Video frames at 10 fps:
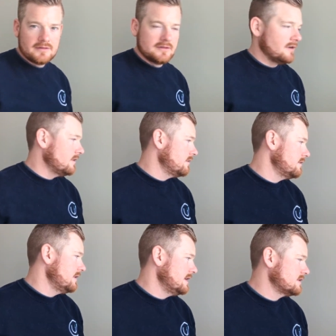
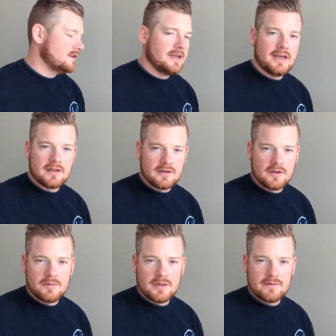so it's gonna get a
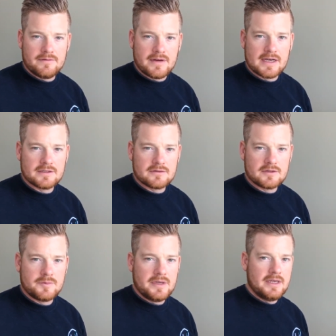little bit faster
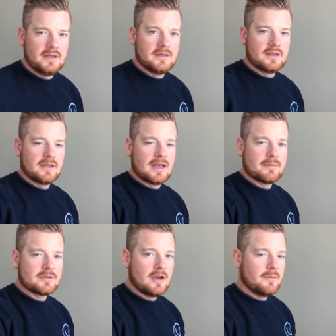speed than the
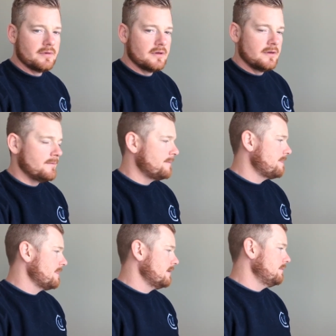laptop.
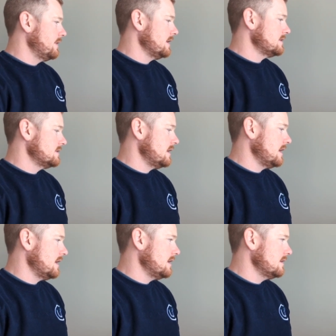But,
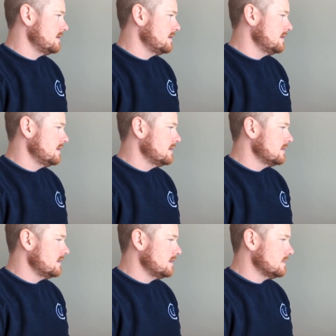uh,
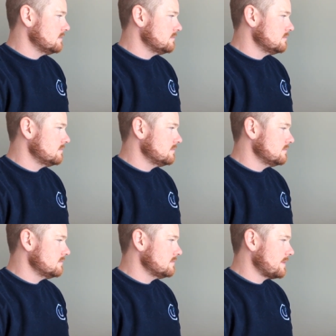you know,
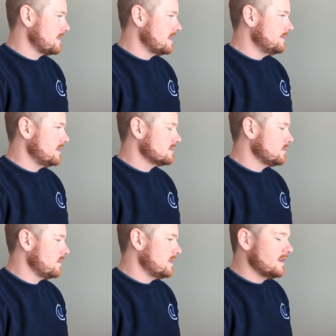I'm getting about
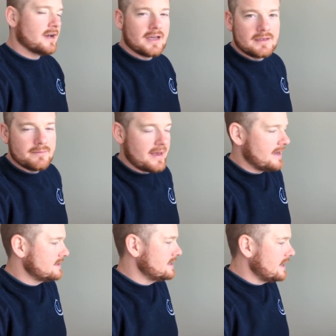29
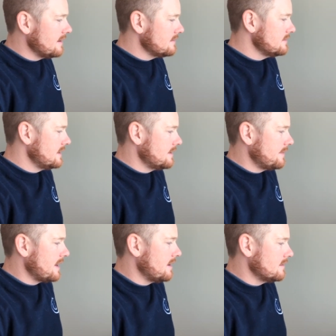meg down and
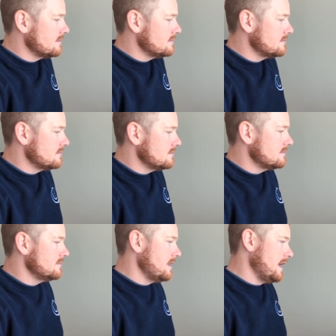about
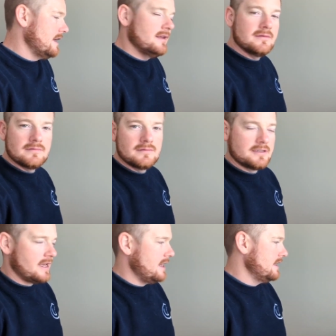eight
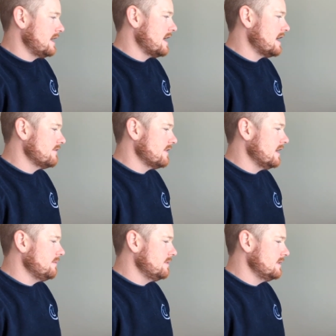to eight and a half
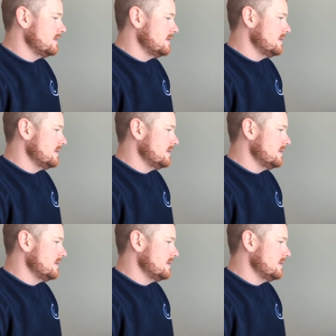up.